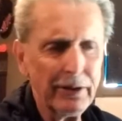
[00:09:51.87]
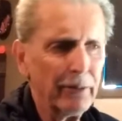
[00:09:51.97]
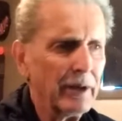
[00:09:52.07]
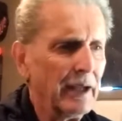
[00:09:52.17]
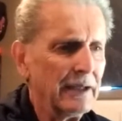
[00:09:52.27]
Do
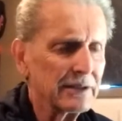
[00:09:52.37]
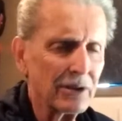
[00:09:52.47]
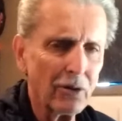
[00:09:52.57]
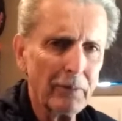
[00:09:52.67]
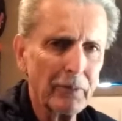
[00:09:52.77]
you realize
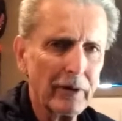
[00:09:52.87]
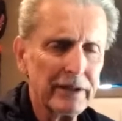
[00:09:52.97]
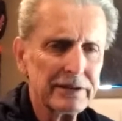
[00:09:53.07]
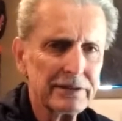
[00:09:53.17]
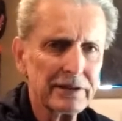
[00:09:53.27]
that
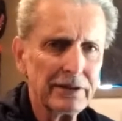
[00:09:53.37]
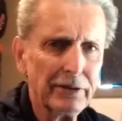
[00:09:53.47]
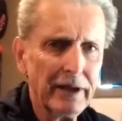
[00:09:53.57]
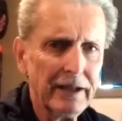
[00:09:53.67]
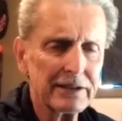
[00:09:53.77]
corporations in the
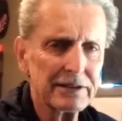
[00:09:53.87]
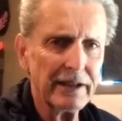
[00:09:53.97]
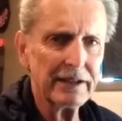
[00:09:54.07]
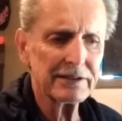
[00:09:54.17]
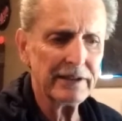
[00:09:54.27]
United
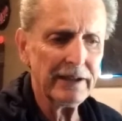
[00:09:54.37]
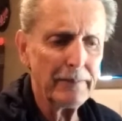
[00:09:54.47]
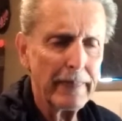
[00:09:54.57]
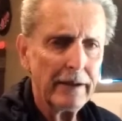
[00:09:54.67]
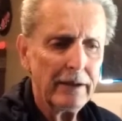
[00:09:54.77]
States now